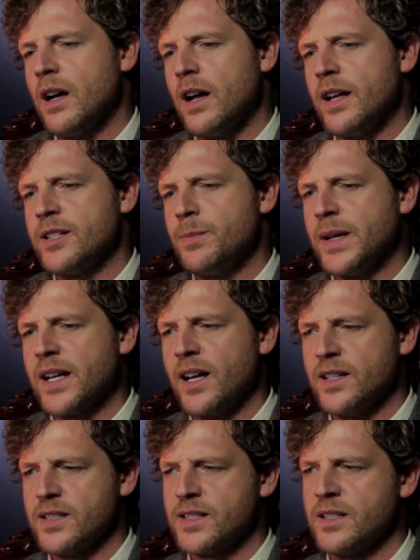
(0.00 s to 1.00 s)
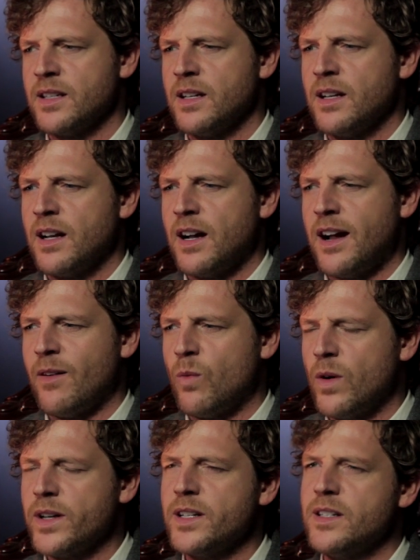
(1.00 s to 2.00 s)
It's because I
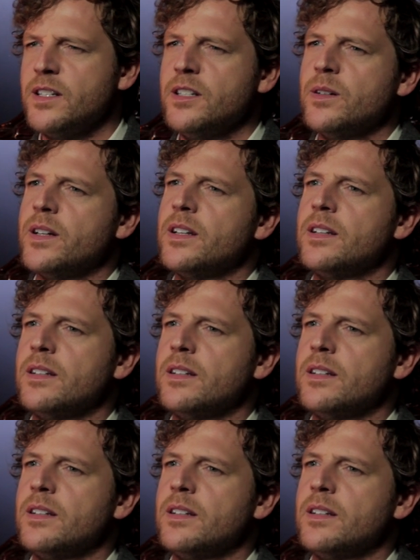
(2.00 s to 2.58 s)
wanted to do it.